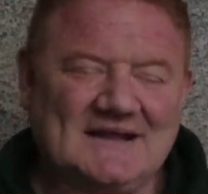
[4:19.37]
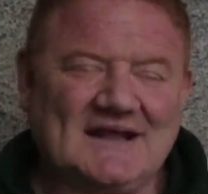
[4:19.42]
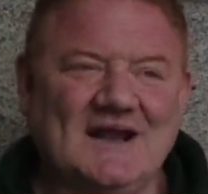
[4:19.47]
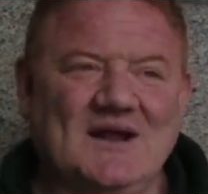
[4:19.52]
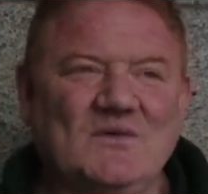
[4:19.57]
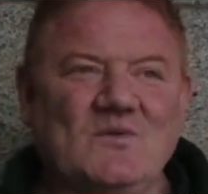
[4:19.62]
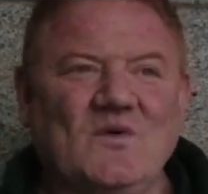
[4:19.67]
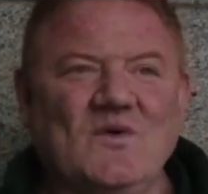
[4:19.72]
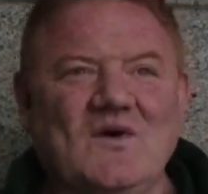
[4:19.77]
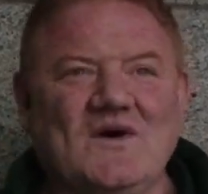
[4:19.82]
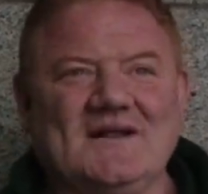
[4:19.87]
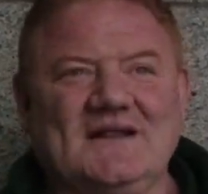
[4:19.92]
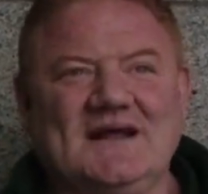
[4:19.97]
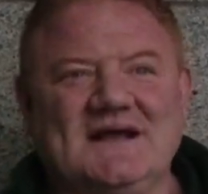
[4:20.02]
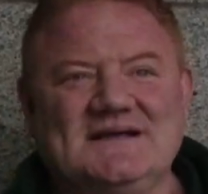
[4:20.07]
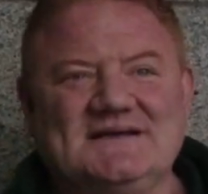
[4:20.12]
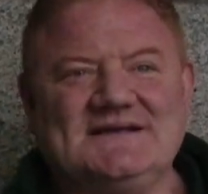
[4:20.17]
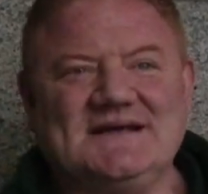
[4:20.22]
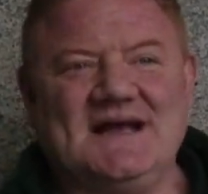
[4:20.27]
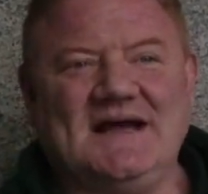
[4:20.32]
Then I
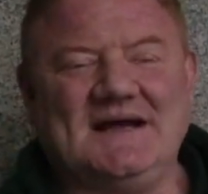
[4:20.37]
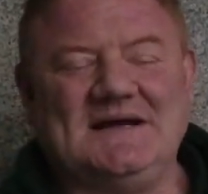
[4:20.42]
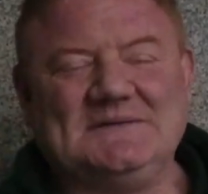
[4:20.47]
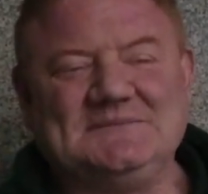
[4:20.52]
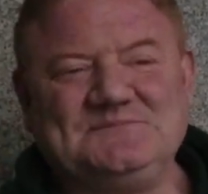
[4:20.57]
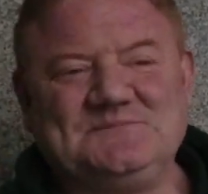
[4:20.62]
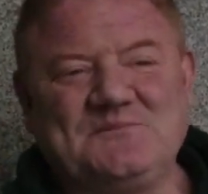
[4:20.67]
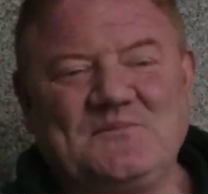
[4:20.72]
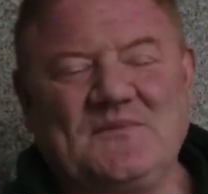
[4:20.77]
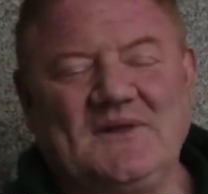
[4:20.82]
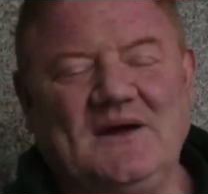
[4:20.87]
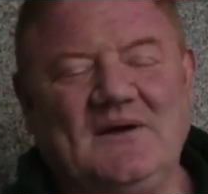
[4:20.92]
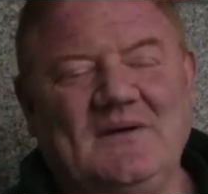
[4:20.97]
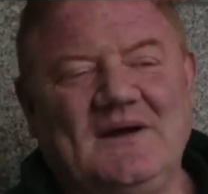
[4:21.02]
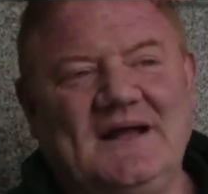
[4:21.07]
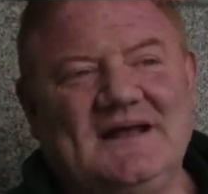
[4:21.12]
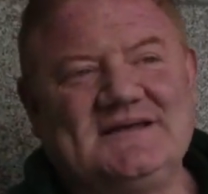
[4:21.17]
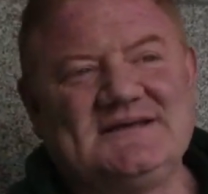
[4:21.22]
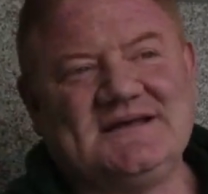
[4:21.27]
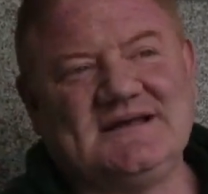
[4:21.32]
worked as
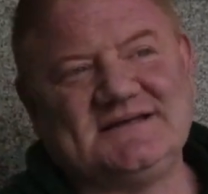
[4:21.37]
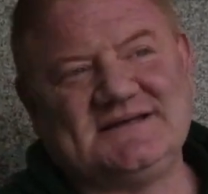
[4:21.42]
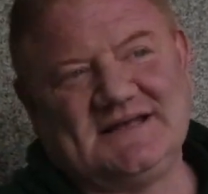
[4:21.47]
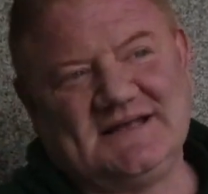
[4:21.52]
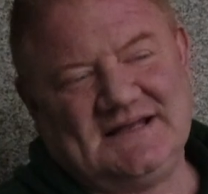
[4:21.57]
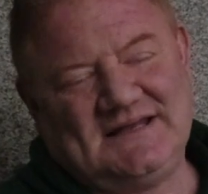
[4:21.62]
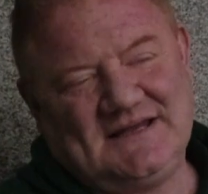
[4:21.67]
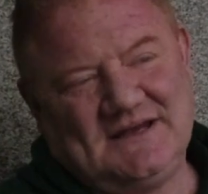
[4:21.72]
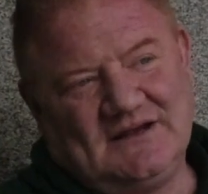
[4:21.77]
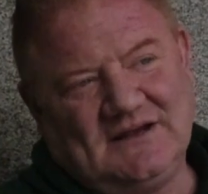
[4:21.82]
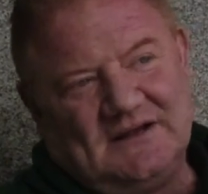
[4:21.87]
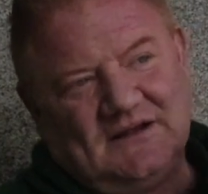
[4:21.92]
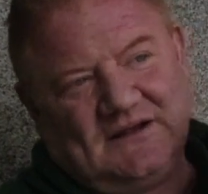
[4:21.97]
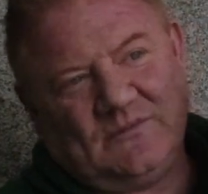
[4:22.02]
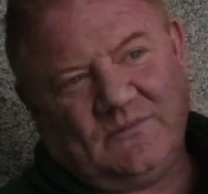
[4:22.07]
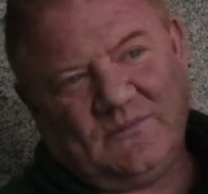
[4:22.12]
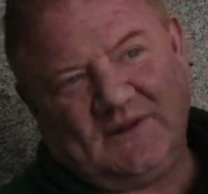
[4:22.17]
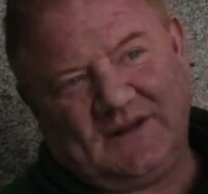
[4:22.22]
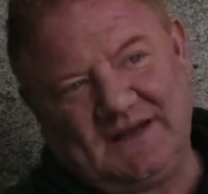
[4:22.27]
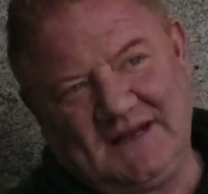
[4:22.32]
assistant
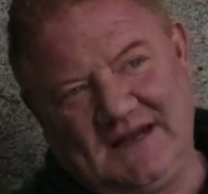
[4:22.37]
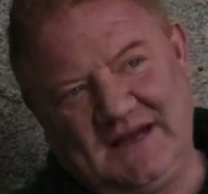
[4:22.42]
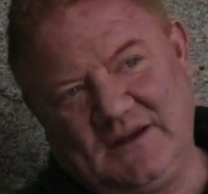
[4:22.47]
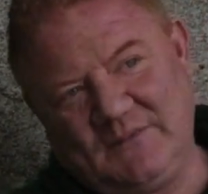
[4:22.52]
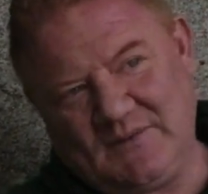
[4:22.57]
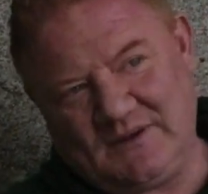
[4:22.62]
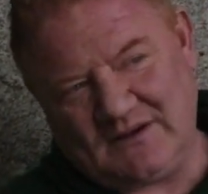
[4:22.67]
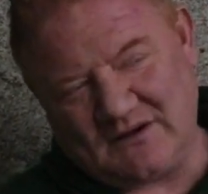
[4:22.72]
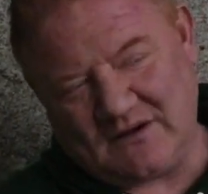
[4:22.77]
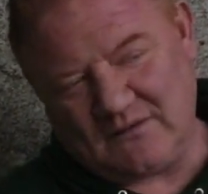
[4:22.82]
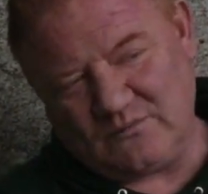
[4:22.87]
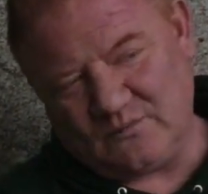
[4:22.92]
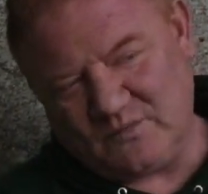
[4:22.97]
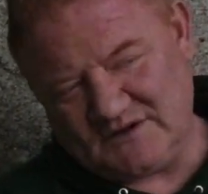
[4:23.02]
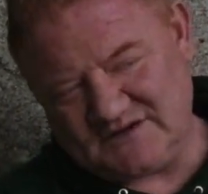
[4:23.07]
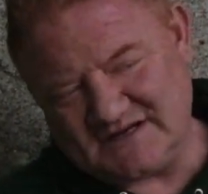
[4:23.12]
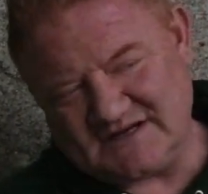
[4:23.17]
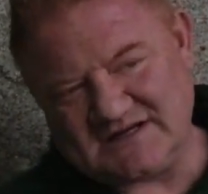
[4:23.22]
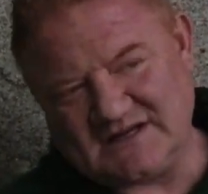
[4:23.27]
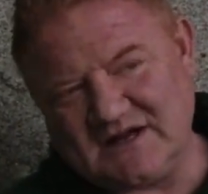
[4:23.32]
with
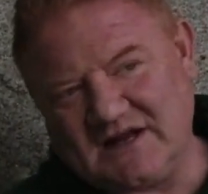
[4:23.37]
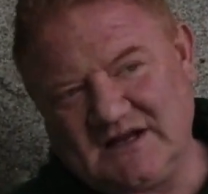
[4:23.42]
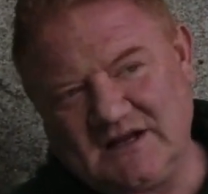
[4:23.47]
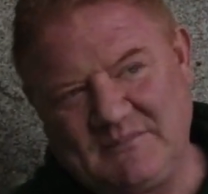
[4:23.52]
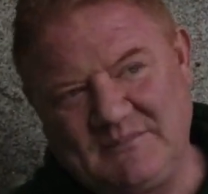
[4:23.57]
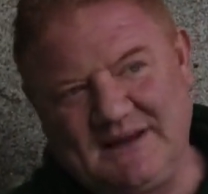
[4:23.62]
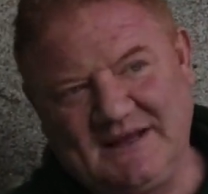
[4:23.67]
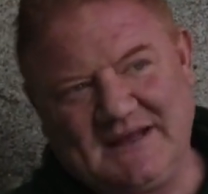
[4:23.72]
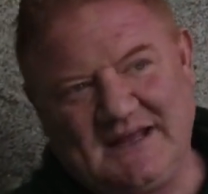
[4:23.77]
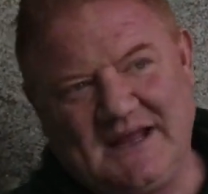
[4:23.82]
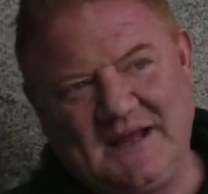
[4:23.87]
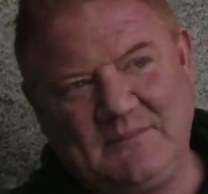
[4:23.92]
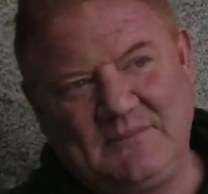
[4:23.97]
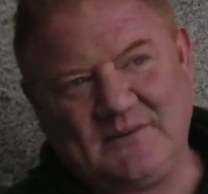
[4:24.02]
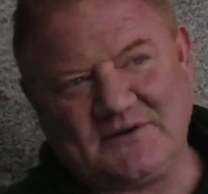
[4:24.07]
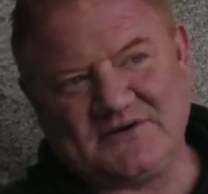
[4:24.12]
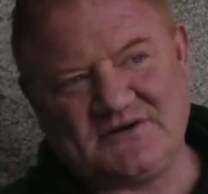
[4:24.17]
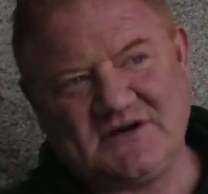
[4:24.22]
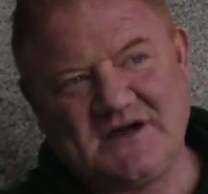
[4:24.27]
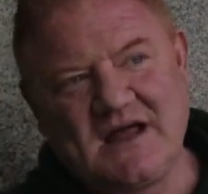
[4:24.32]
all the big
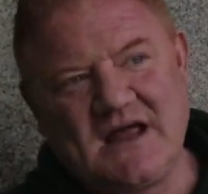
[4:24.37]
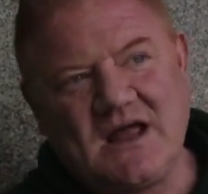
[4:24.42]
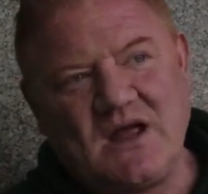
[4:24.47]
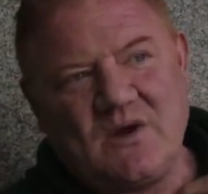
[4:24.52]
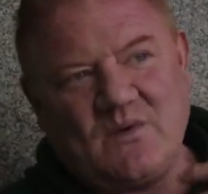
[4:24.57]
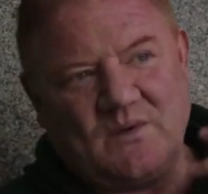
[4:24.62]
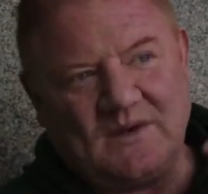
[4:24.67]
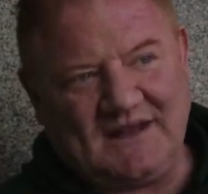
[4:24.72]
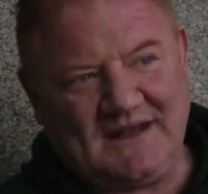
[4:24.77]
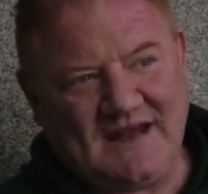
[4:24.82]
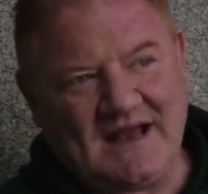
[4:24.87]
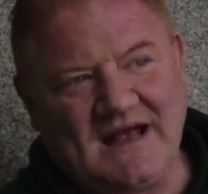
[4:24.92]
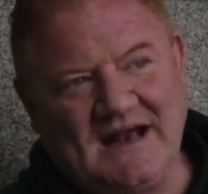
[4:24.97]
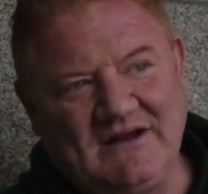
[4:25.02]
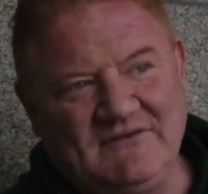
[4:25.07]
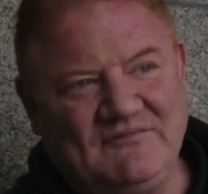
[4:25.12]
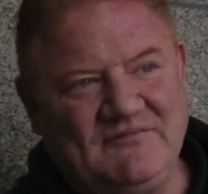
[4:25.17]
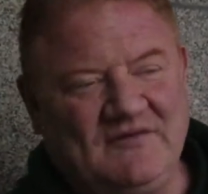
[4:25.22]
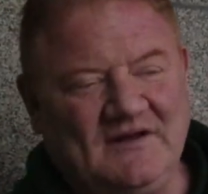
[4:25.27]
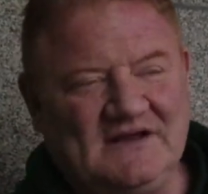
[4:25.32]
keepers, with the
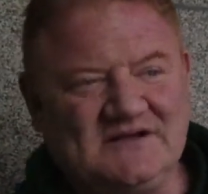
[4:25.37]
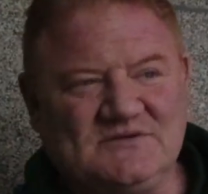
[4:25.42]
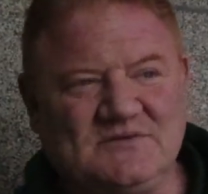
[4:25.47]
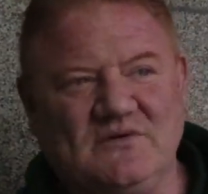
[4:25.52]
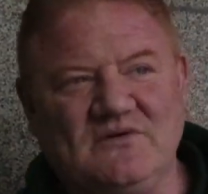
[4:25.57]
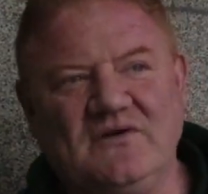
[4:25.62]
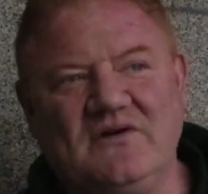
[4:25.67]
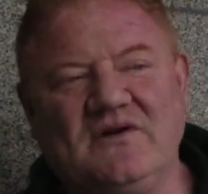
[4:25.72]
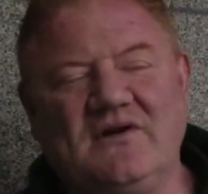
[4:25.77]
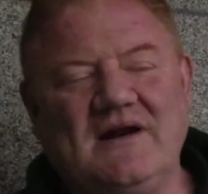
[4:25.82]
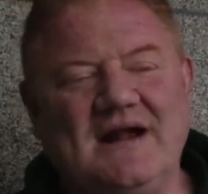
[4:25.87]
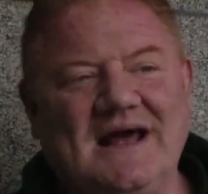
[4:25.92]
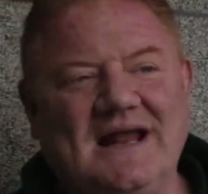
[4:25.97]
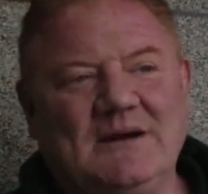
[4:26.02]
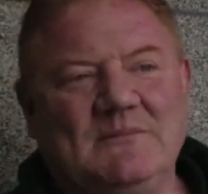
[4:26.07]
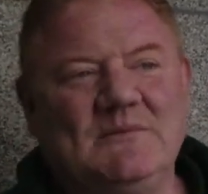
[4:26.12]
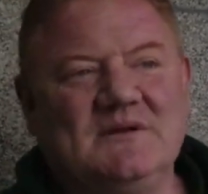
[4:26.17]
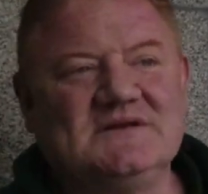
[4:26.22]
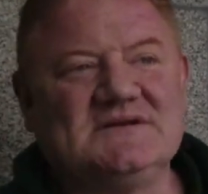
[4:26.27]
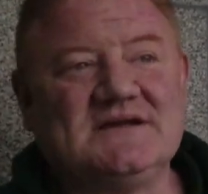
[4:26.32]
elephants, with other
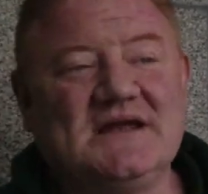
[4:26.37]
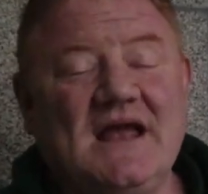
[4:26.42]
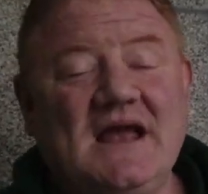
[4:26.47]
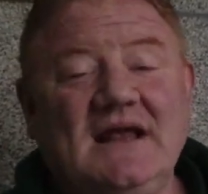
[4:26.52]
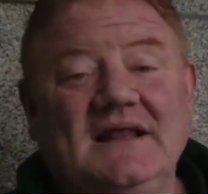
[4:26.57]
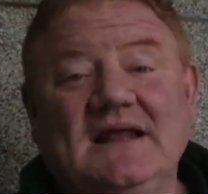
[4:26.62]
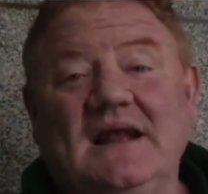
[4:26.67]
animals.